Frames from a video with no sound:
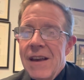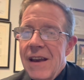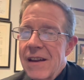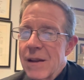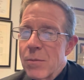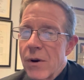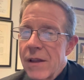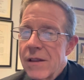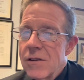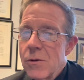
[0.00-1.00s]
And I pray
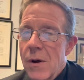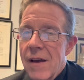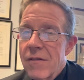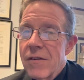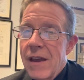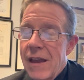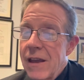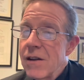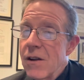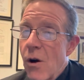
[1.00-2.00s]
that you have
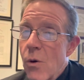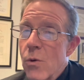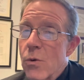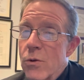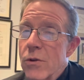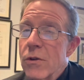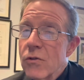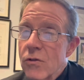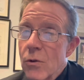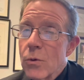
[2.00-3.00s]
a All
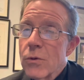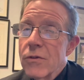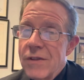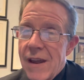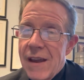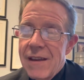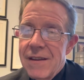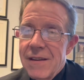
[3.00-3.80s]
Souls Day